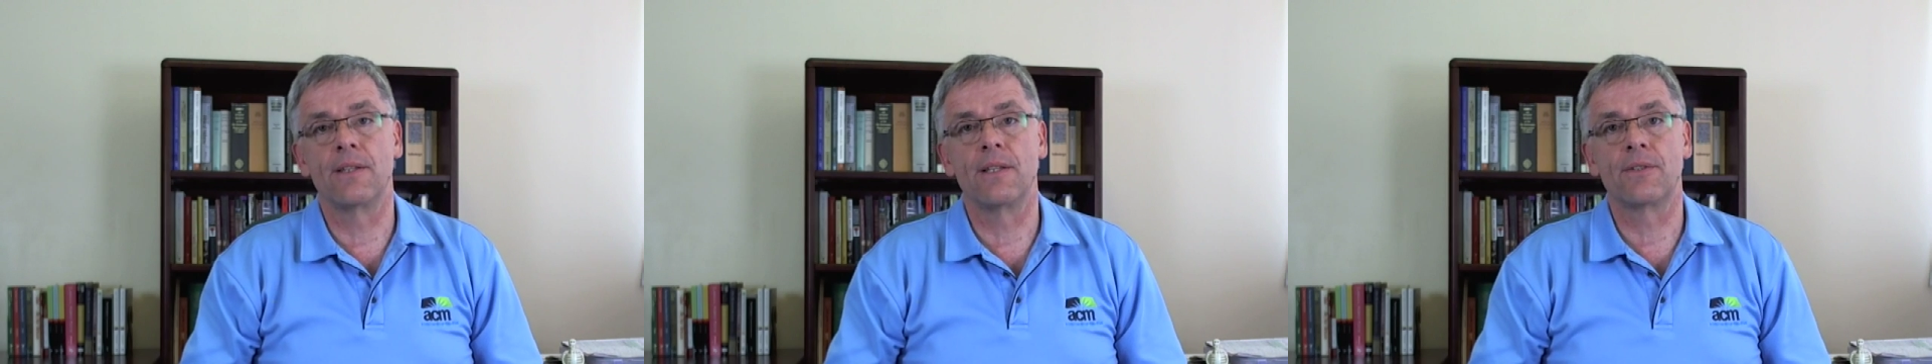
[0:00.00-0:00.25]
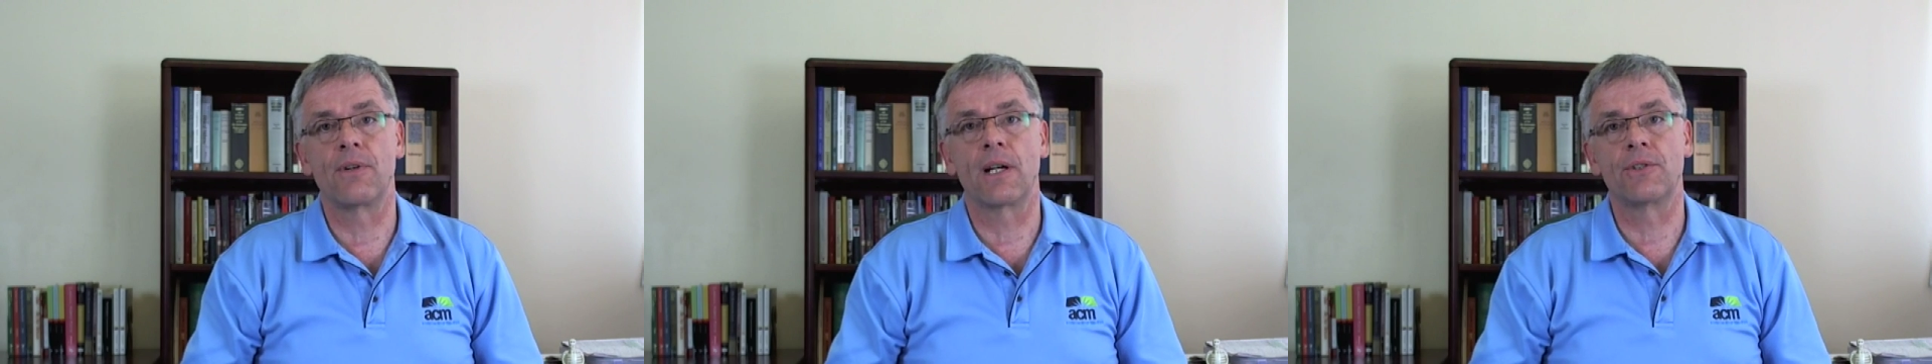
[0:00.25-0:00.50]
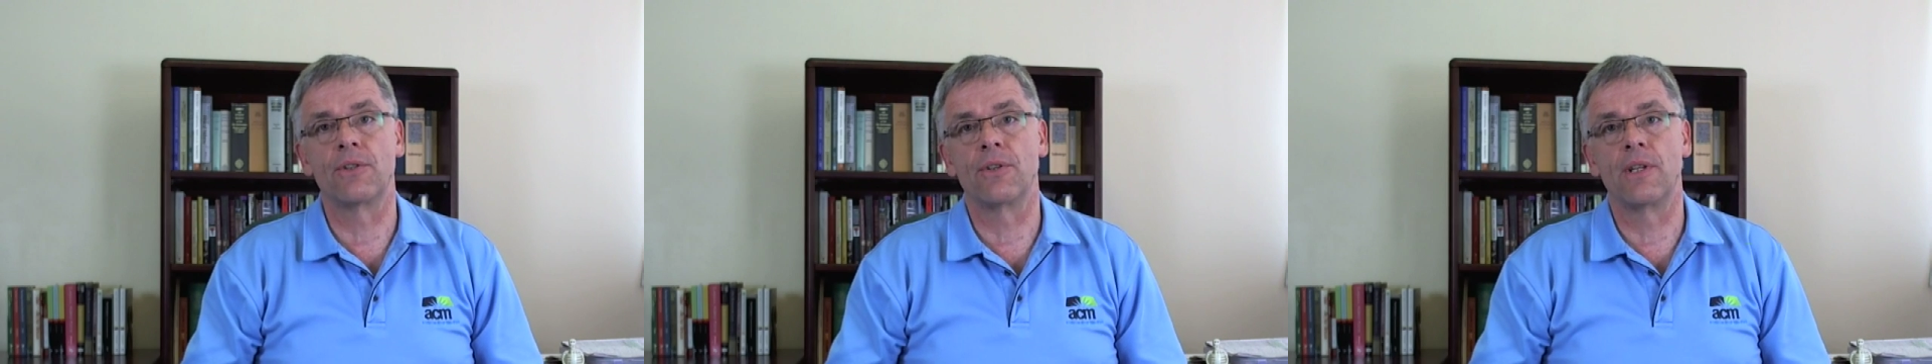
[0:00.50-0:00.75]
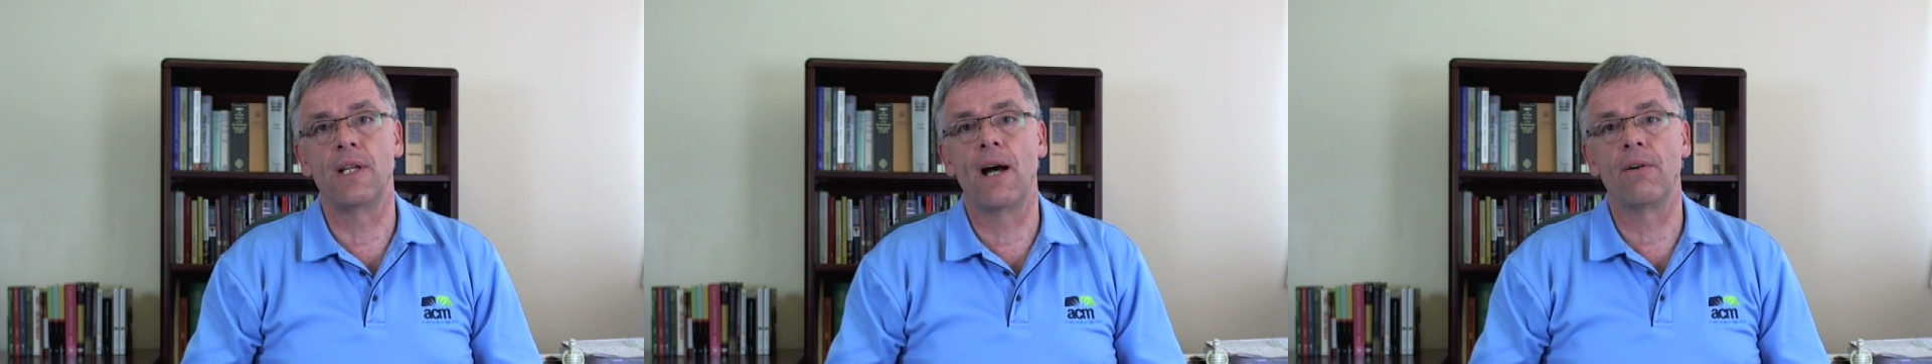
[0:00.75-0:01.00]
the structure,
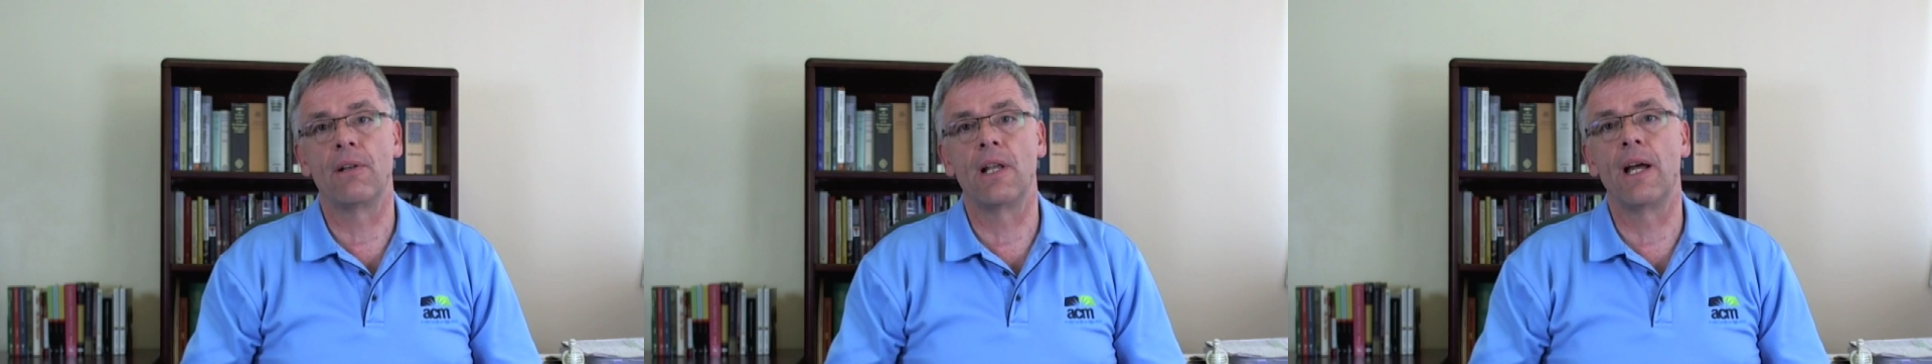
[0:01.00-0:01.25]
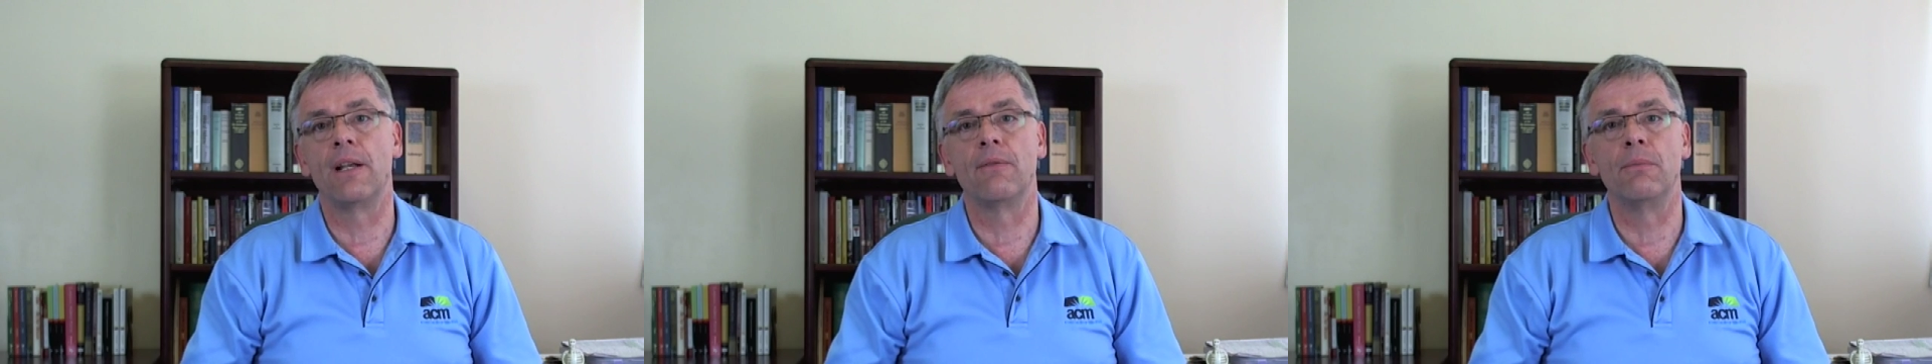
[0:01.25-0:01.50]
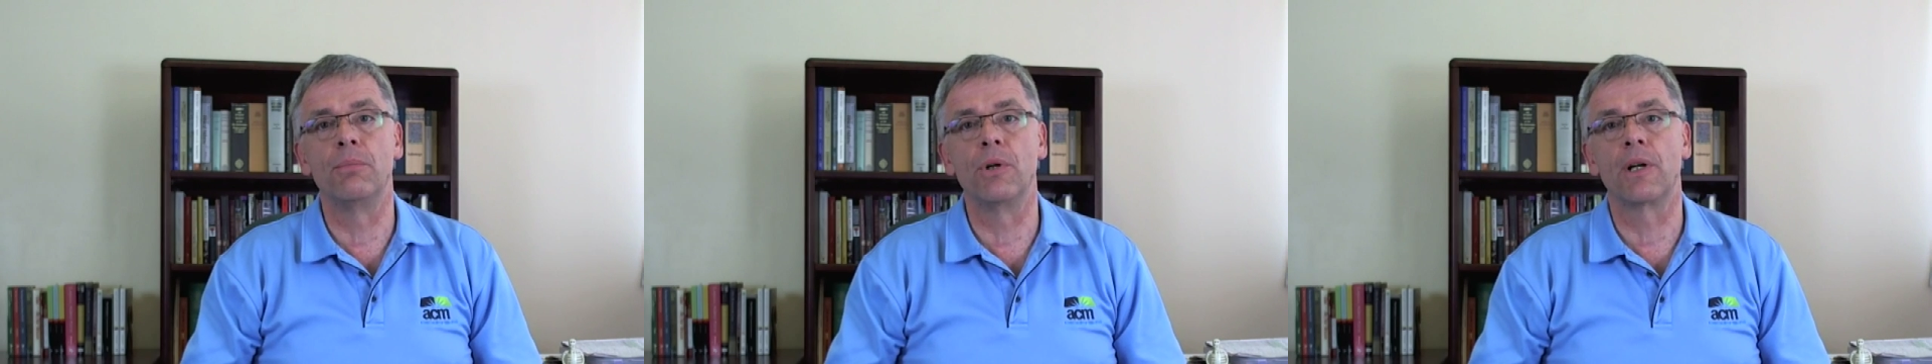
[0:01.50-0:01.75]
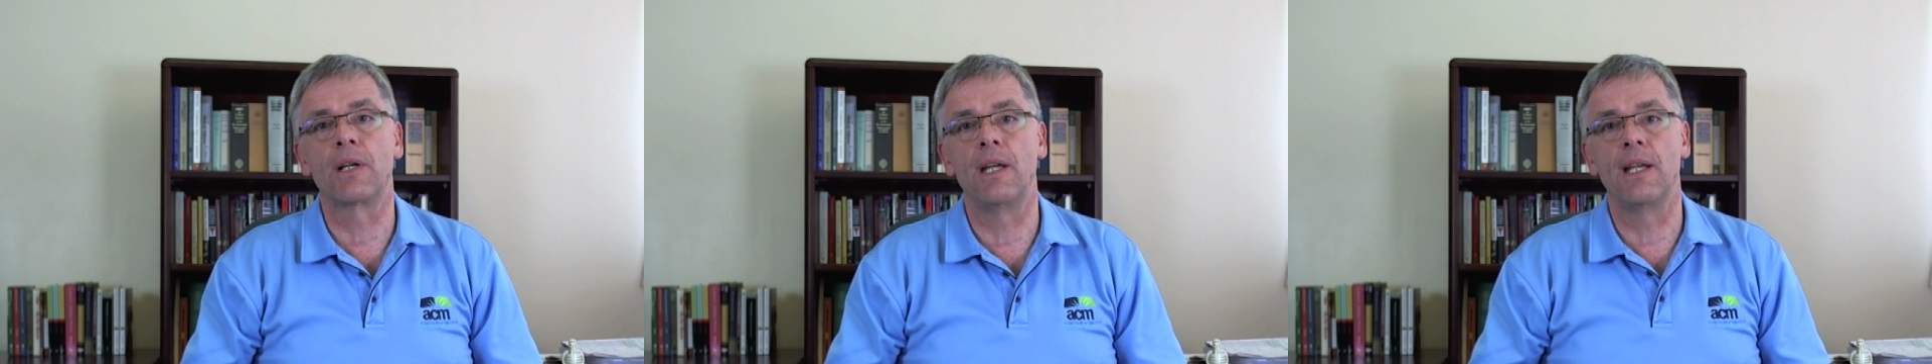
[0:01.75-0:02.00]
the outline of the book